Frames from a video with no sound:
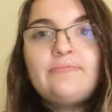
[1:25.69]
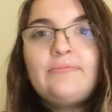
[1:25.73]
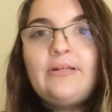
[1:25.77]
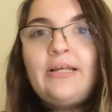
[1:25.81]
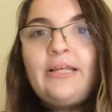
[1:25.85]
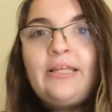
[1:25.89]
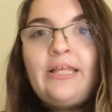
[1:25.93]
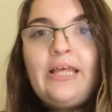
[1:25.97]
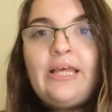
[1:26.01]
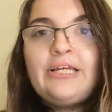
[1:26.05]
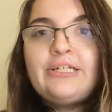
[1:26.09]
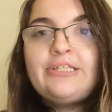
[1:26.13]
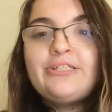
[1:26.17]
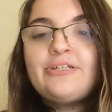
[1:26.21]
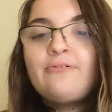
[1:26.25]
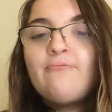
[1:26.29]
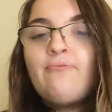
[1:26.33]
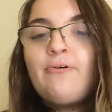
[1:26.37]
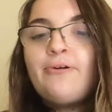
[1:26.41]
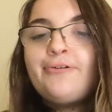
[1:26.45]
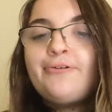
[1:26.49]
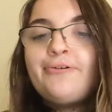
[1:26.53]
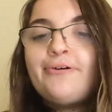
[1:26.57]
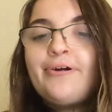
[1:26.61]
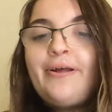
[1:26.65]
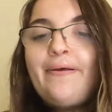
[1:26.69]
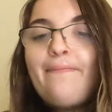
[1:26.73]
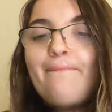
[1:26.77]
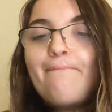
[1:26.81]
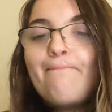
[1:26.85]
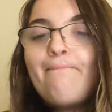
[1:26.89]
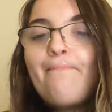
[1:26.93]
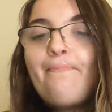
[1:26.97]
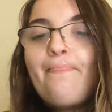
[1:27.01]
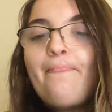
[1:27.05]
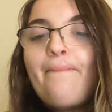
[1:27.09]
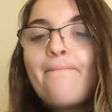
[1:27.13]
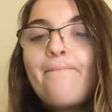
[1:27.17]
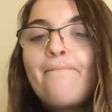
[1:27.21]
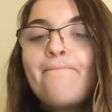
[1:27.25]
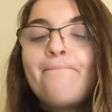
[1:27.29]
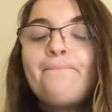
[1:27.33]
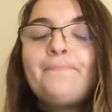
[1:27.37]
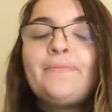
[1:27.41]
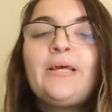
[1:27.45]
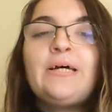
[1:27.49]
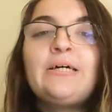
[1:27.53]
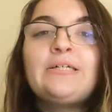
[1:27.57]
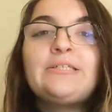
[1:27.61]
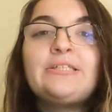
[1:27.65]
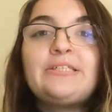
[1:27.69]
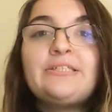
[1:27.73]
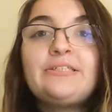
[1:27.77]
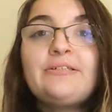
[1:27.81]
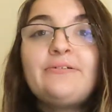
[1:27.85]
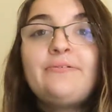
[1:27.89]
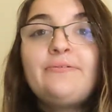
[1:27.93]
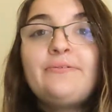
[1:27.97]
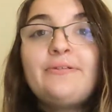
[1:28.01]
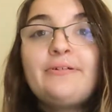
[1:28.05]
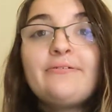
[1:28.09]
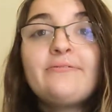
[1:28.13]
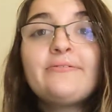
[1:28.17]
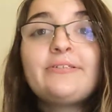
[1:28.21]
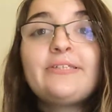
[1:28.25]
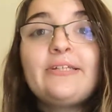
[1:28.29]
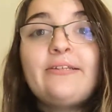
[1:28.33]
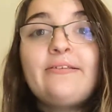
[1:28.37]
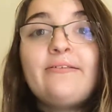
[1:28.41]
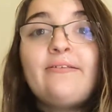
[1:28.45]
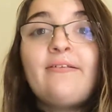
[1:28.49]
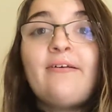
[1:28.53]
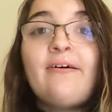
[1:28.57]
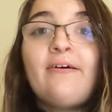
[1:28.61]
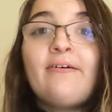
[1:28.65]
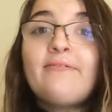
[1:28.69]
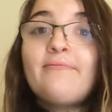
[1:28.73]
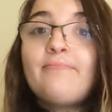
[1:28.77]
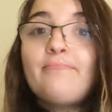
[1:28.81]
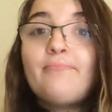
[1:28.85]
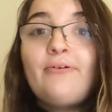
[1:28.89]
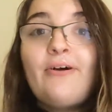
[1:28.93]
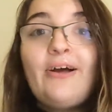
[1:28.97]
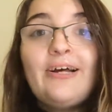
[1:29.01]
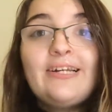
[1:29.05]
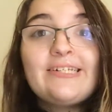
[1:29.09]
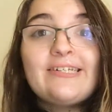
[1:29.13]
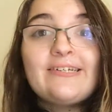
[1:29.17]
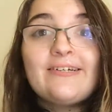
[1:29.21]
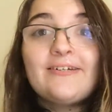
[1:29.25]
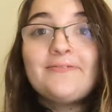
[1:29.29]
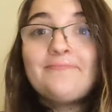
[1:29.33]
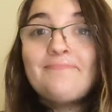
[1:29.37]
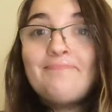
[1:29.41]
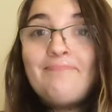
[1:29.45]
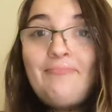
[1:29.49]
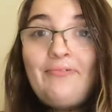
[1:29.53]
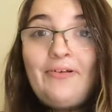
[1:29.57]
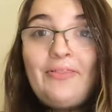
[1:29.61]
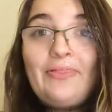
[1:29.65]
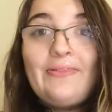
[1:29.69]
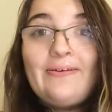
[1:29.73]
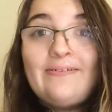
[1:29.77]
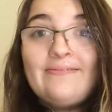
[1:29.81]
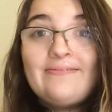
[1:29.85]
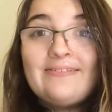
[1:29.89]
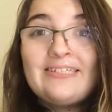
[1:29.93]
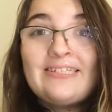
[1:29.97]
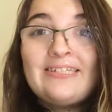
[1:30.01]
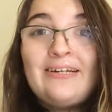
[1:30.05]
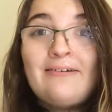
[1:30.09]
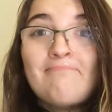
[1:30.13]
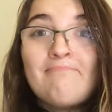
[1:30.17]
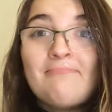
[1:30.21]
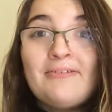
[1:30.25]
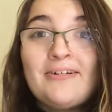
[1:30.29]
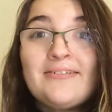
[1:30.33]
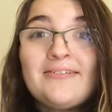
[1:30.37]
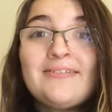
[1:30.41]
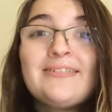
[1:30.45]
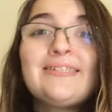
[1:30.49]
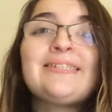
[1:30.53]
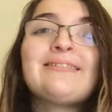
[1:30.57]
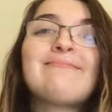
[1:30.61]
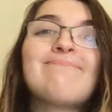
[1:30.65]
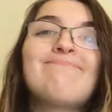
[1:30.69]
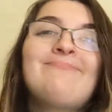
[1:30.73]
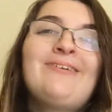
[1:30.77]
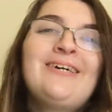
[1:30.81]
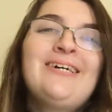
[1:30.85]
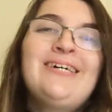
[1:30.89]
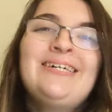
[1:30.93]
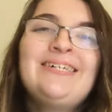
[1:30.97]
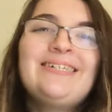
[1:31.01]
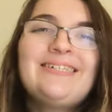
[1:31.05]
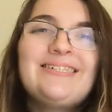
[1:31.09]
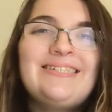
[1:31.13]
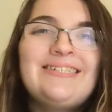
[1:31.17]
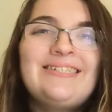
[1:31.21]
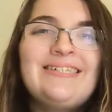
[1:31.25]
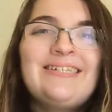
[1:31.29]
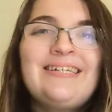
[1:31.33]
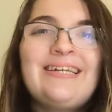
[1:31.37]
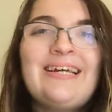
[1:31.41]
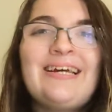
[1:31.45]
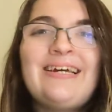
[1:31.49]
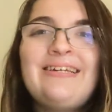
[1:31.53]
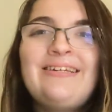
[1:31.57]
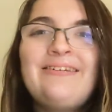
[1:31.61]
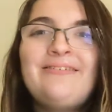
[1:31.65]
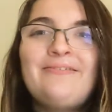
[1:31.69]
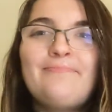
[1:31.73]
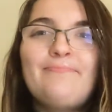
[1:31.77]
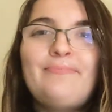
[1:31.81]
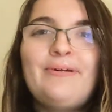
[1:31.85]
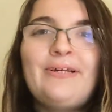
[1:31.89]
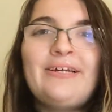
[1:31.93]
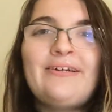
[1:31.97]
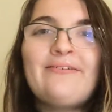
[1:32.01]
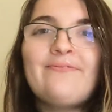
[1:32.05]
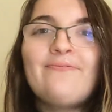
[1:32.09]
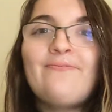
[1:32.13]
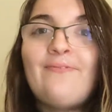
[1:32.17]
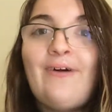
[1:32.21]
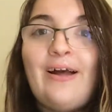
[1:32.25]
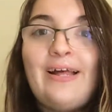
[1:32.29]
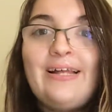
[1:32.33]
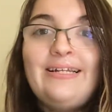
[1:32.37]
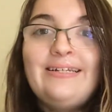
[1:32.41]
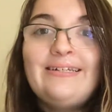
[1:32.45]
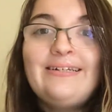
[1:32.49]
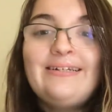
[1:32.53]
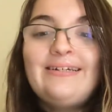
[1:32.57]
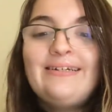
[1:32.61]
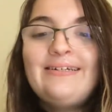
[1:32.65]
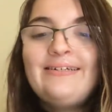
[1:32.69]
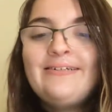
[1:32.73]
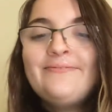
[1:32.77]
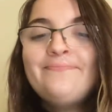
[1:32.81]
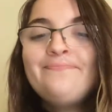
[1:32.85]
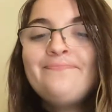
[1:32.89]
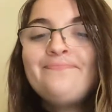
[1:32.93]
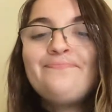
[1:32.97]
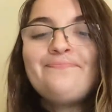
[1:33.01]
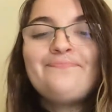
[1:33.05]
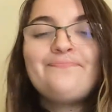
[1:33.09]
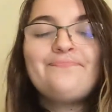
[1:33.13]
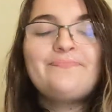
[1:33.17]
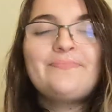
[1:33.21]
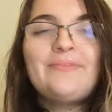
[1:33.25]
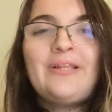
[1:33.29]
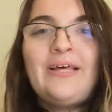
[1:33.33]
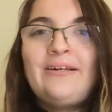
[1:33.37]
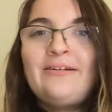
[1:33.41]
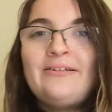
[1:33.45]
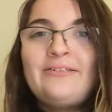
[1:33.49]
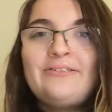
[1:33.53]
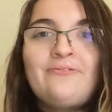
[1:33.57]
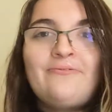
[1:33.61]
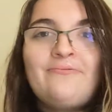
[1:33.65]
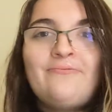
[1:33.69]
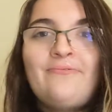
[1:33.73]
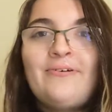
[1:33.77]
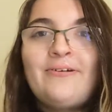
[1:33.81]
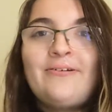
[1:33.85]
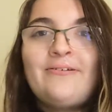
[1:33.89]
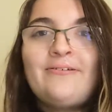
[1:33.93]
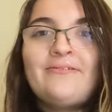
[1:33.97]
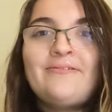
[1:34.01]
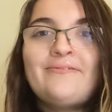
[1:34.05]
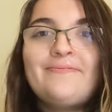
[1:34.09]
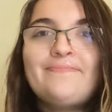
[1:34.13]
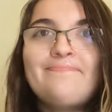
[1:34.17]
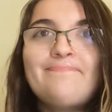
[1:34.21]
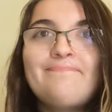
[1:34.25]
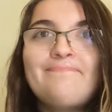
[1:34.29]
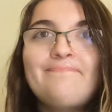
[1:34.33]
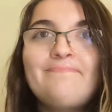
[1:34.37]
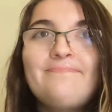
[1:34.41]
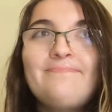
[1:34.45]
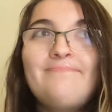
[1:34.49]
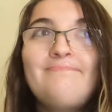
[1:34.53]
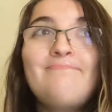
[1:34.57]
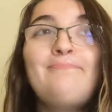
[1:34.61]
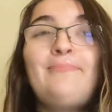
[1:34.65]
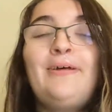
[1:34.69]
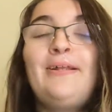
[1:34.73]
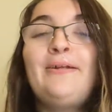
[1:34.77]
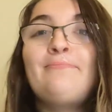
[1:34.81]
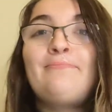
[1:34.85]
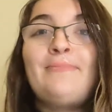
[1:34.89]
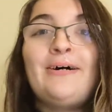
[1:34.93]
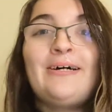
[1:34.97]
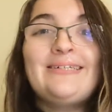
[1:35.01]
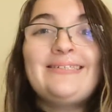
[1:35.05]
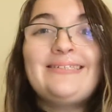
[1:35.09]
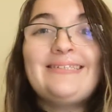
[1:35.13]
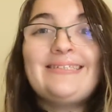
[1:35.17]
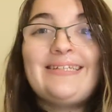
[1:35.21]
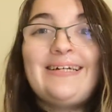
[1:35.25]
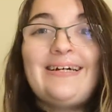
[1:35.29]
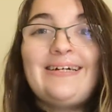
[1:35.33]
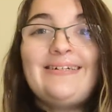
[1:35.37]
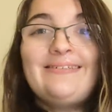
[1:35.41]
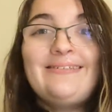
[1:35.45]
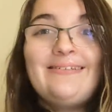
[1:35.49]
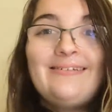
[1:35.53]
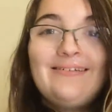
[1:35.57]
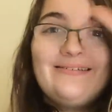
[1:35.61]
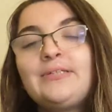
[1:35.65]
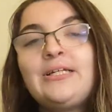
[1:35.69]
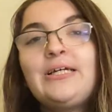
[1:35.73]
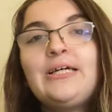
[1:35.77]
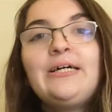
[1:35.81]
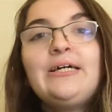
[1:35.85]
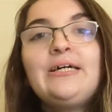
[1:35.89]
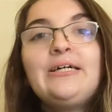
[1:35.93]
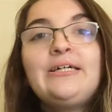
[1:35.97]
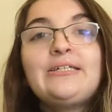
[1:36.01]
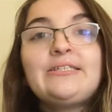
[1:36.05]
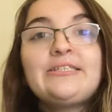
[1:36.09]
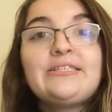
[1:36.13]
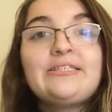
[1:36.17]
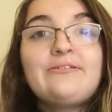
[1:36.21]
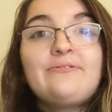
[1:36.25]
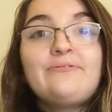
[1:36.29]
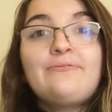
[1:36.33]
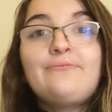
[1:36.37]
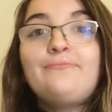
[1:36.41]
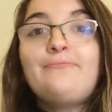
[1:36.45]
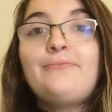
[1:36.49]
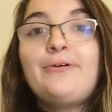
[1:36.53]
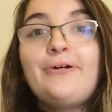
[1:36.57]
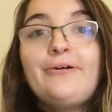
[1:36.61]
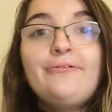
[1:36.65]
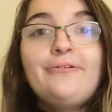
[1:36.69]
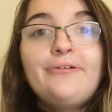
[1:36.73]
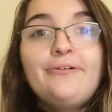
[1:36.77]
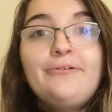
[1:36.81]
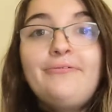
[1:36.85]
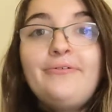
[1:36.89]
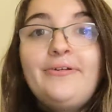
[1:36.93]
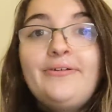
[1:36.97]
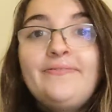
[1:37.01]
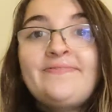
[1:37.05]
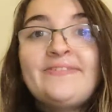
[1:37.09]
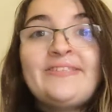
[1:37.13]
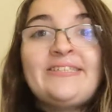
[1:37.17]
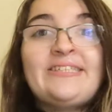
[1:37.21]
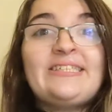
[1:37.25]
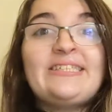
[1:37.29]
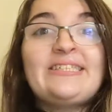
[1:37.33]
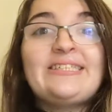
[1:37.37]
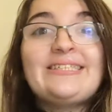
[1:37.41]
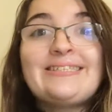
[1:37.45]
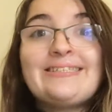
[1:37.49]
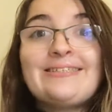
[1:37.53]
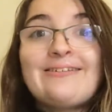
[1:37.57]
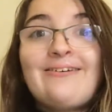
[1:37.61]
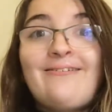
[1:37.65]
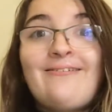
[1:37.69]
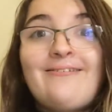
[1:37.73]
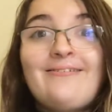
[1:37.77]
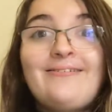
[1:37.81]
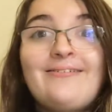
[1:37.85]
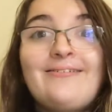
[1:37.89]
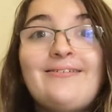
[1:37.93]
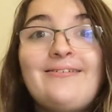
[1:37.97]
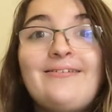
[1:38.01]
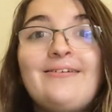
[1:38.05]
In case you're wondering. So there's a lot of pressure with those numbers to get your pick right. And I don't want to minimize that. So where do you even start?